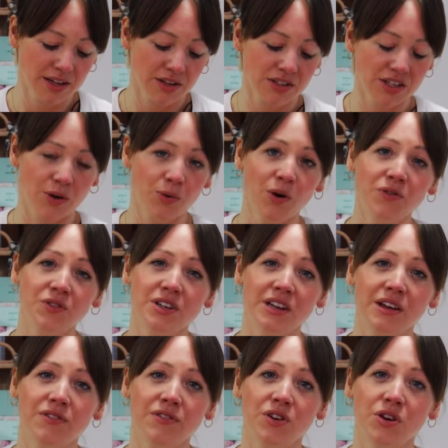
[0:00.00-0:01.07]
So often
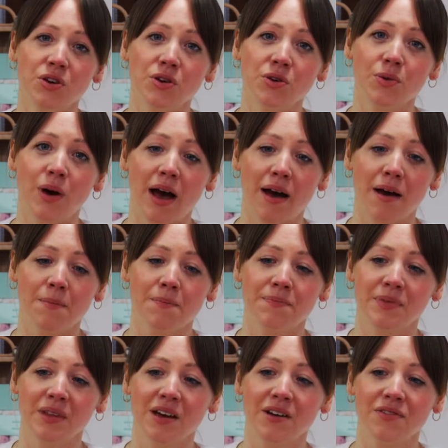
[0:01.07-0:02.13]
if you
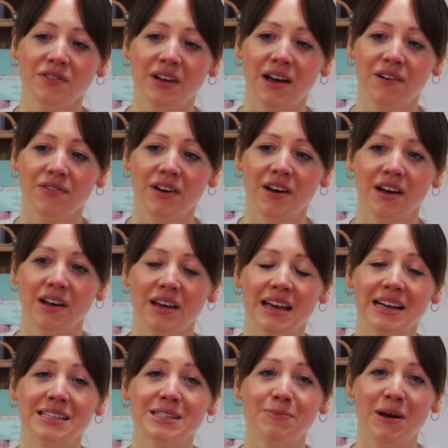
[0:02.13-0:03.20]
have never
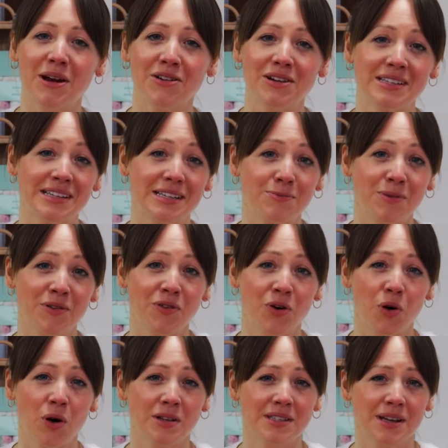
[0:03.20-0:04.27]
experienced this
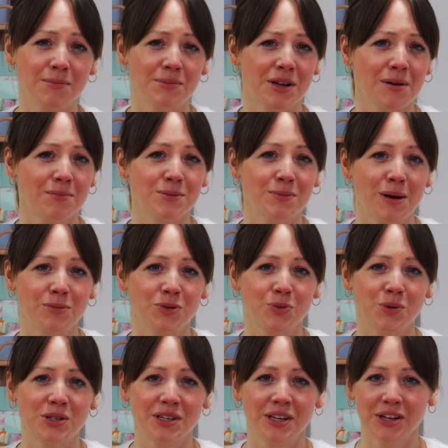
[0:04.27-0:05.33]
before, sometimes mums
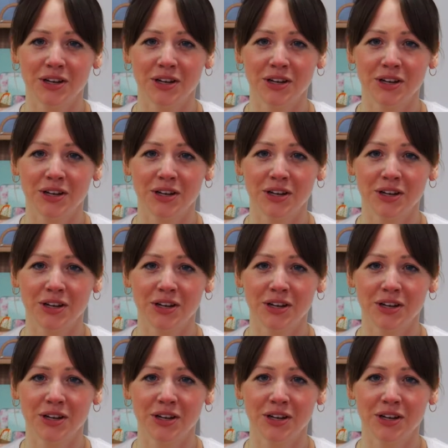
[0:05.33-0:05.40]
would